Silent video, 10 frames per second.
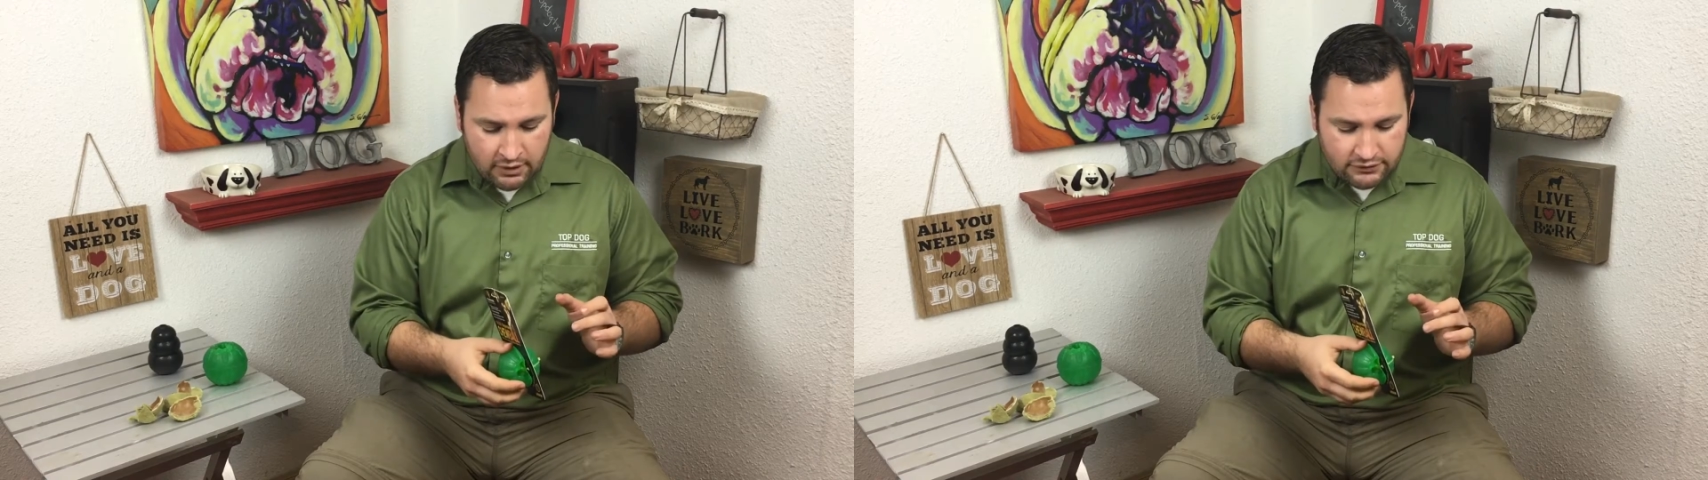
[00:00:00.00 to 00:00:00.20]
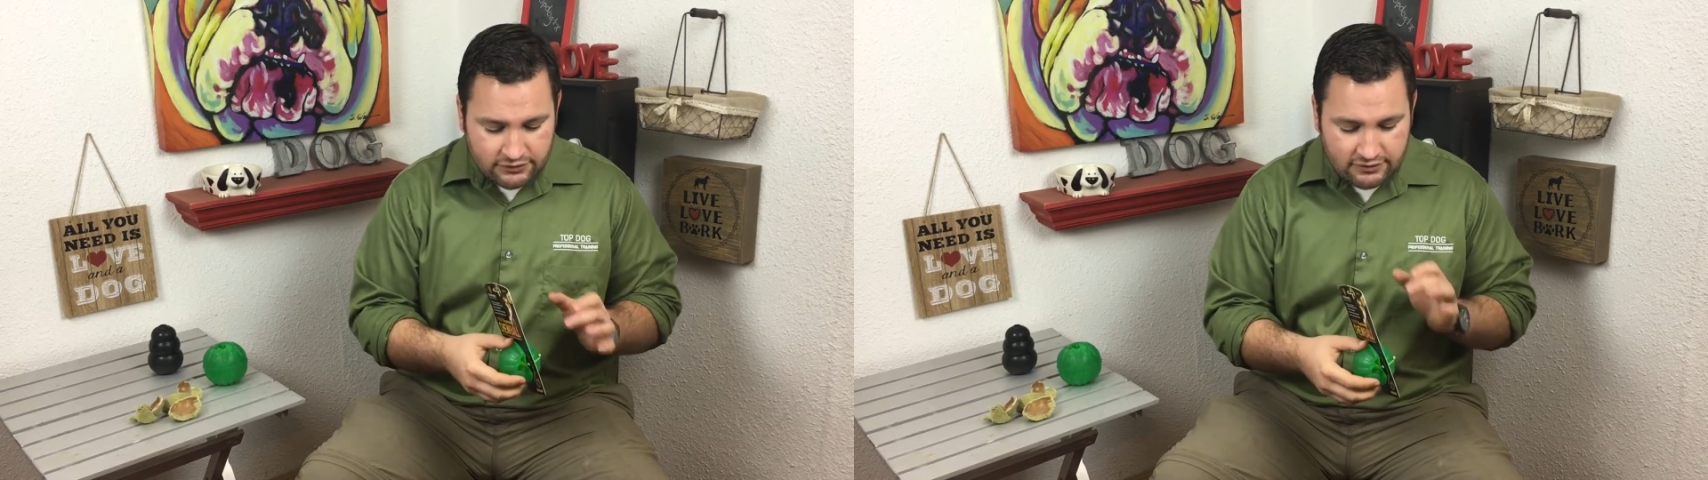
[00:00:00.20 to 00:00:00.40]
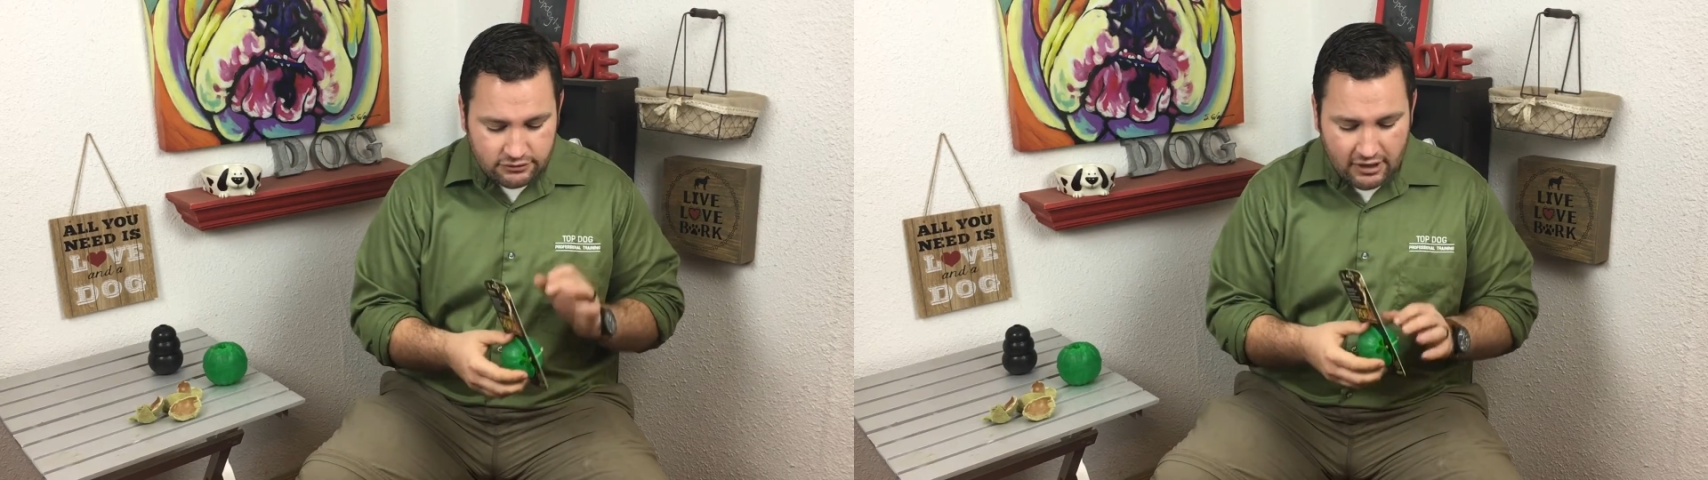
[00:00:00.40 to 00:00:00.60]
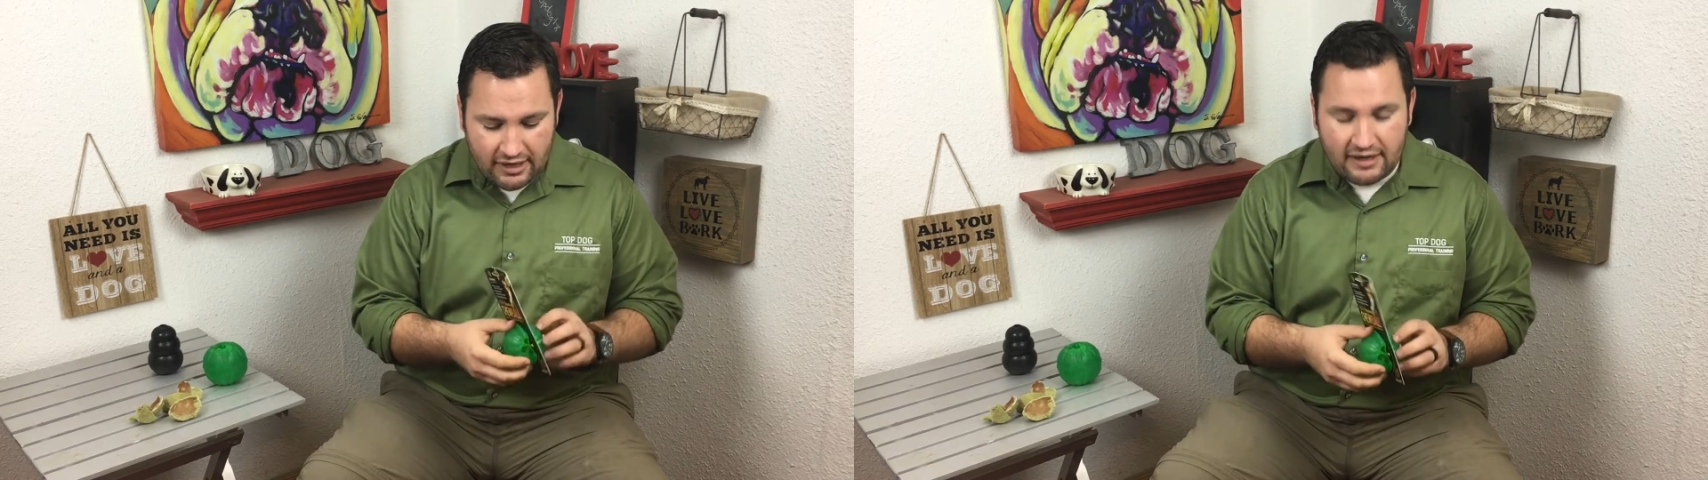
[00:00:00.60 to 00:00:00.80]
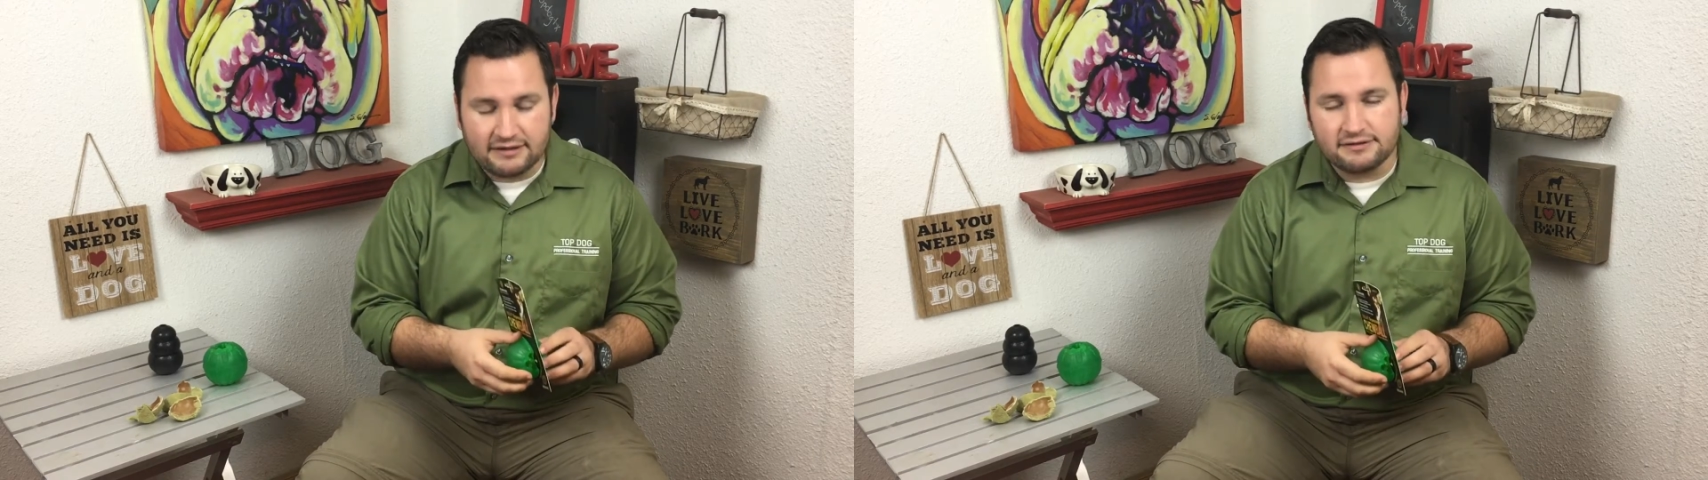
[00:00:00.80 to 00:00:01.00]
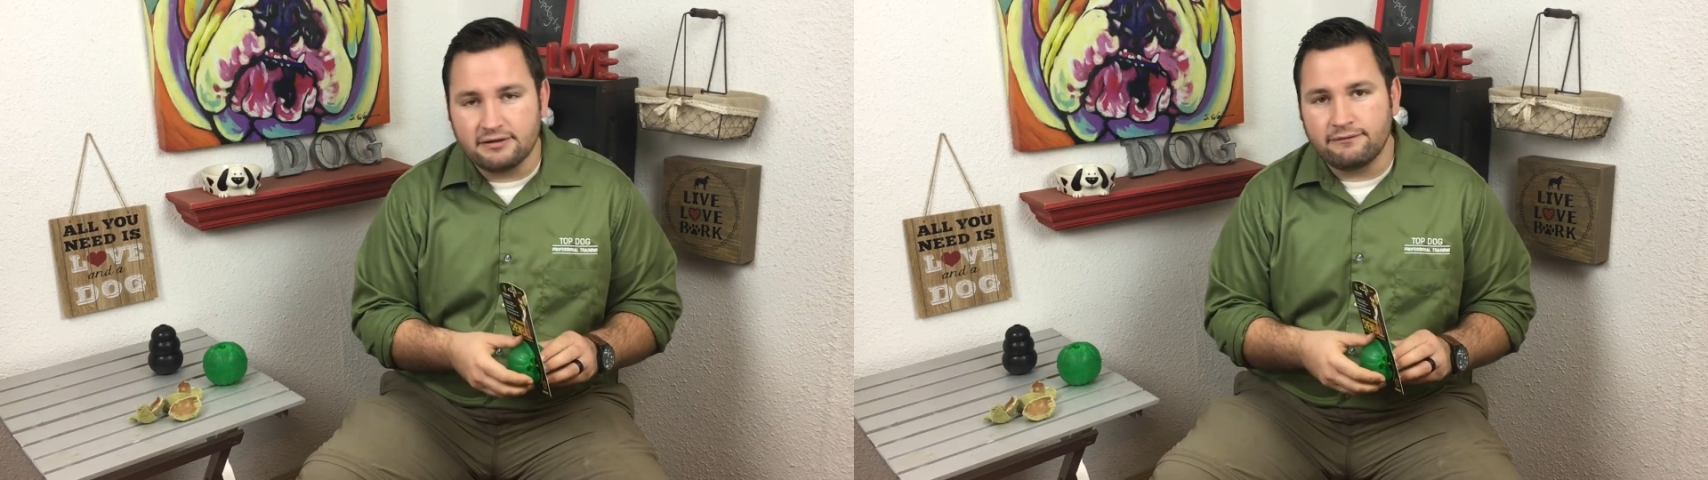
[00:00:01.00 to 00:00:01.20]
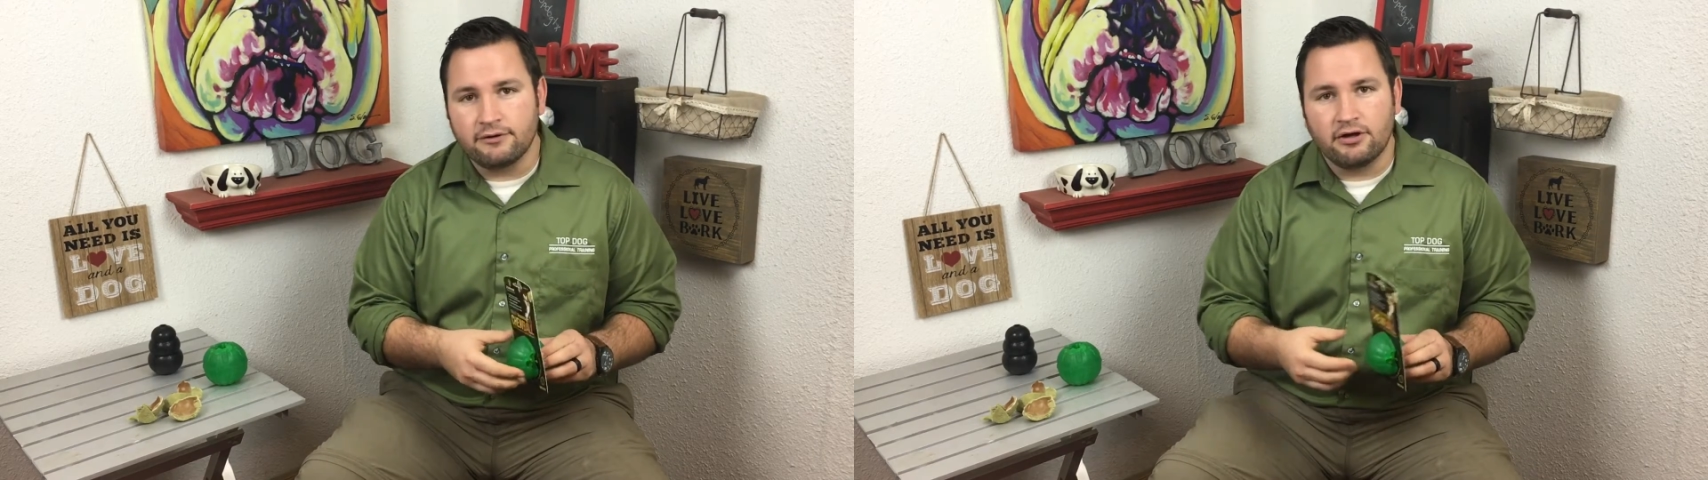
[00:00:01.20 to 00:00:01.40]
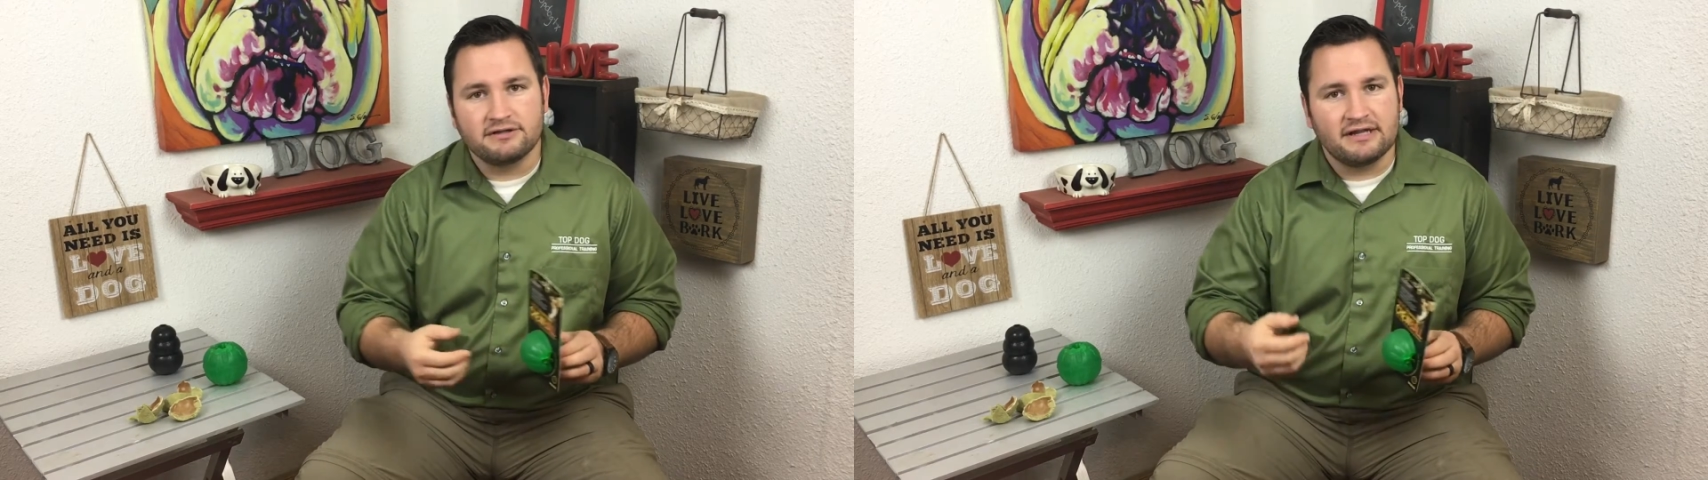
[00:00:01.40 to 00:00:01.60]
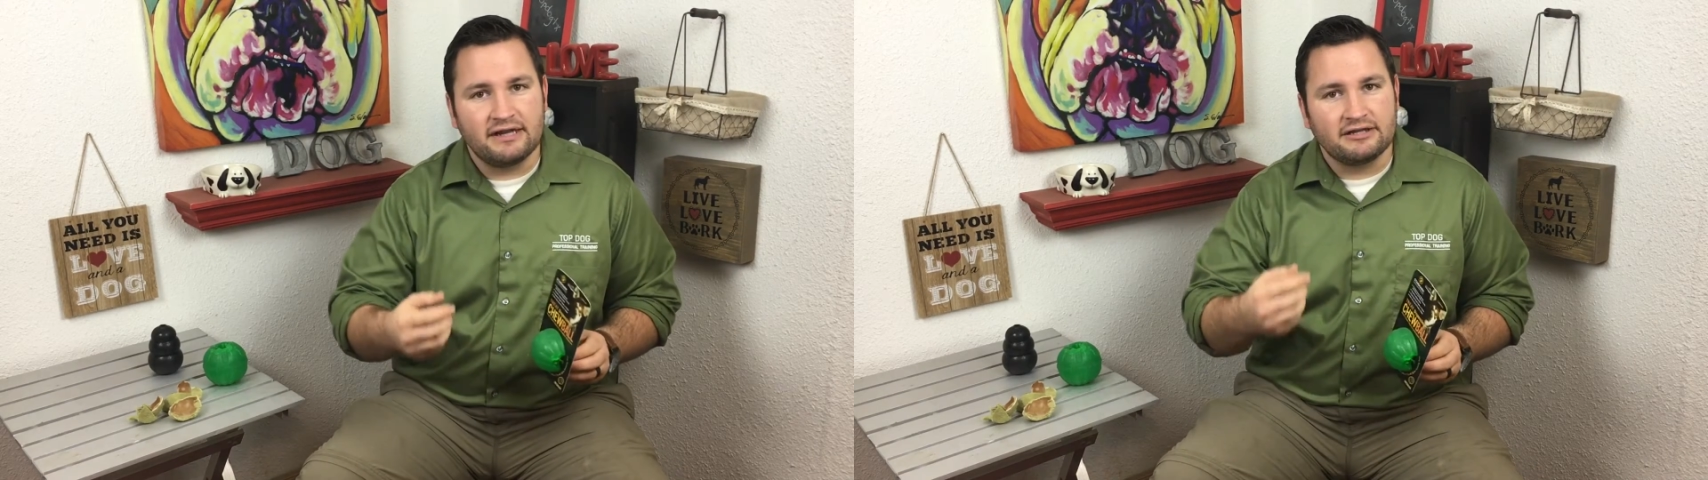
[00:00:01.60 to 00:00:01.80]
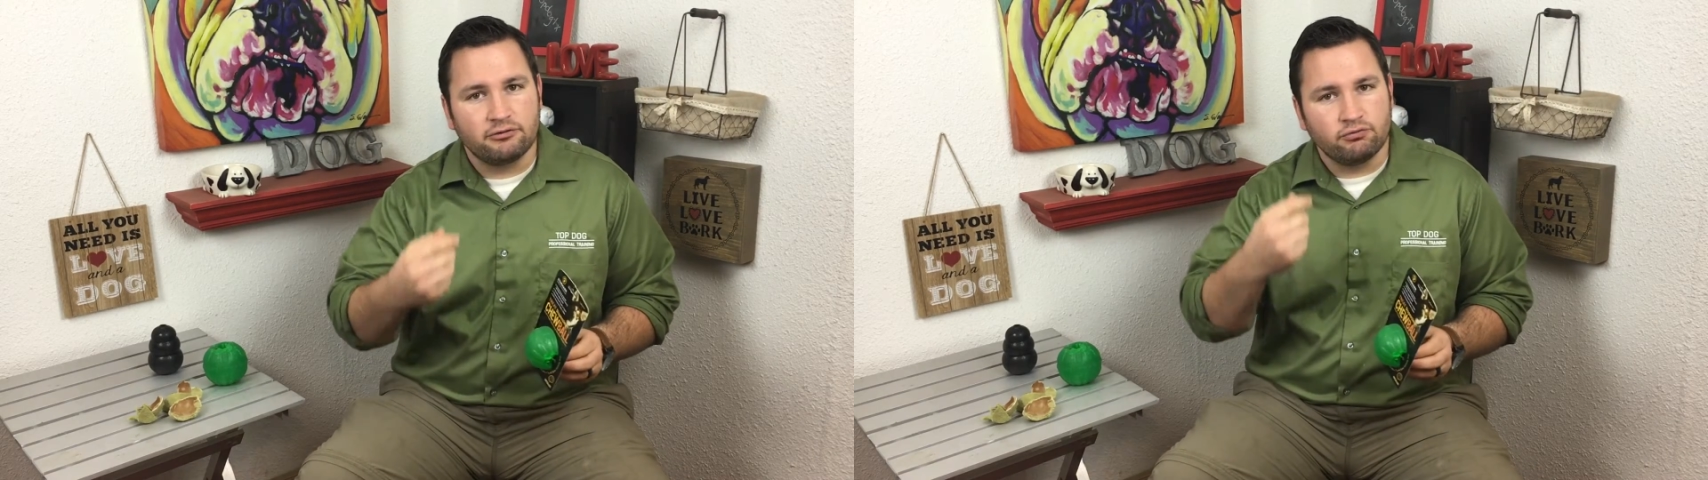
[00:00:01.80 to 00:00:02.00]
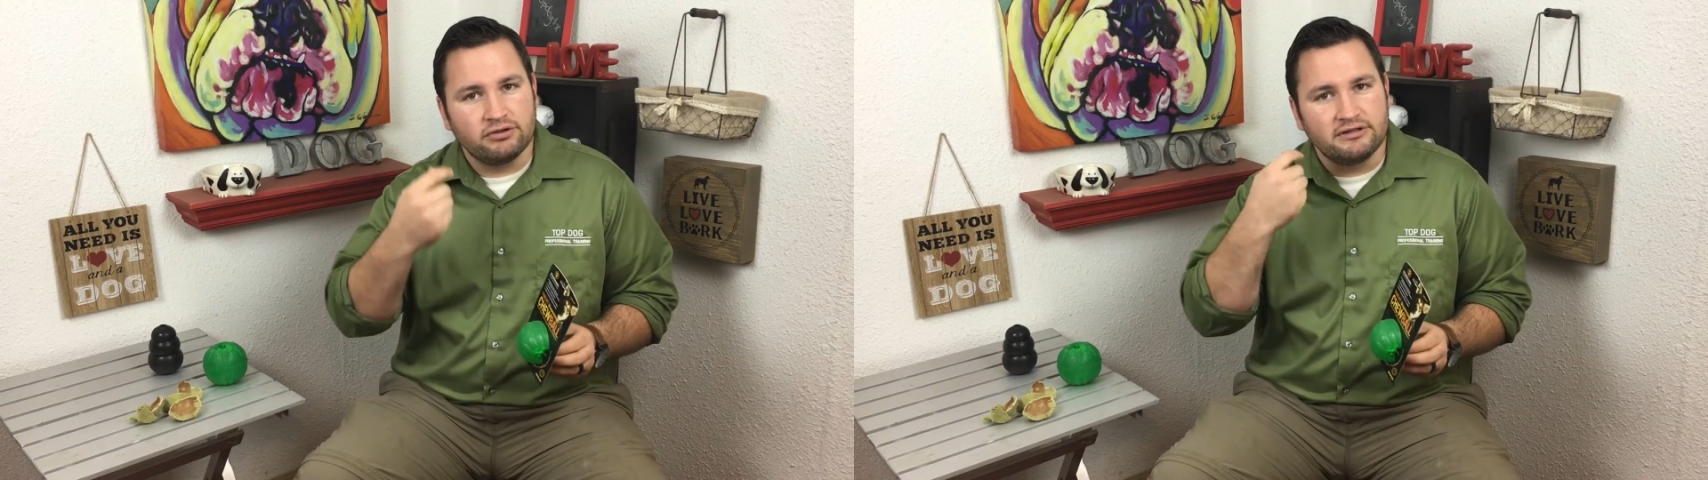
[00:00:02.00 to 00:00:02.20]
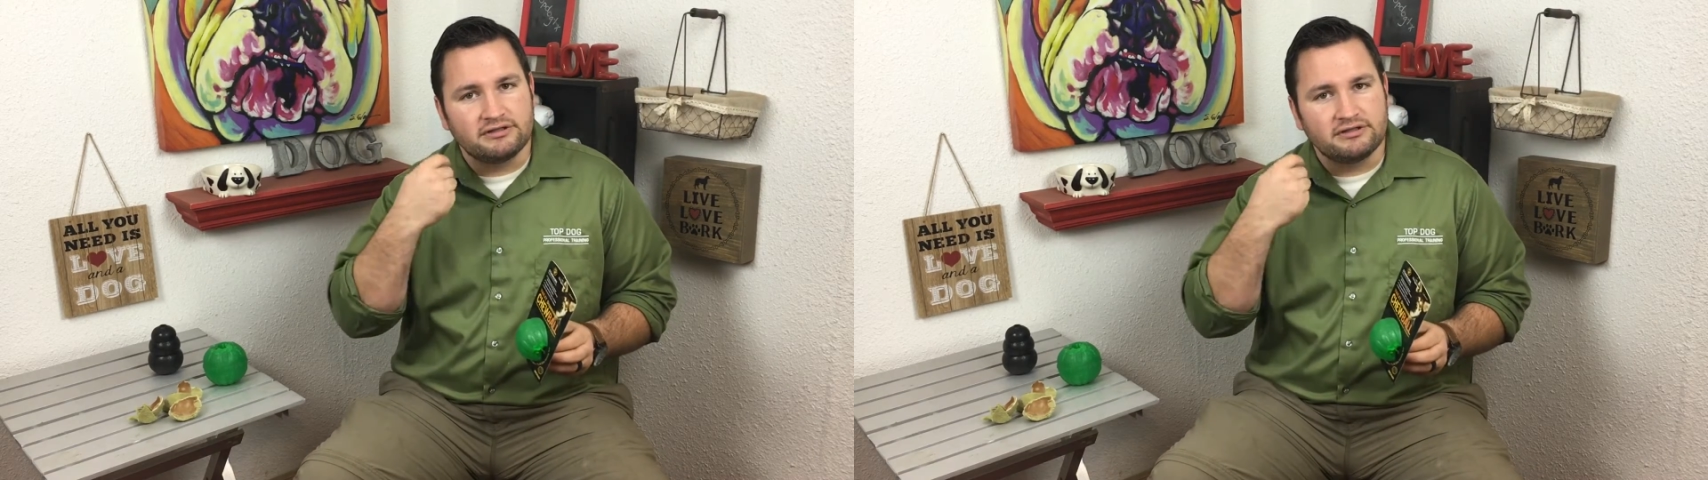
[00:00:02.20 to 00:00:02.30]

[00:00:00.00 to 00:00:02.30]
So these are excellent for dogs that like to really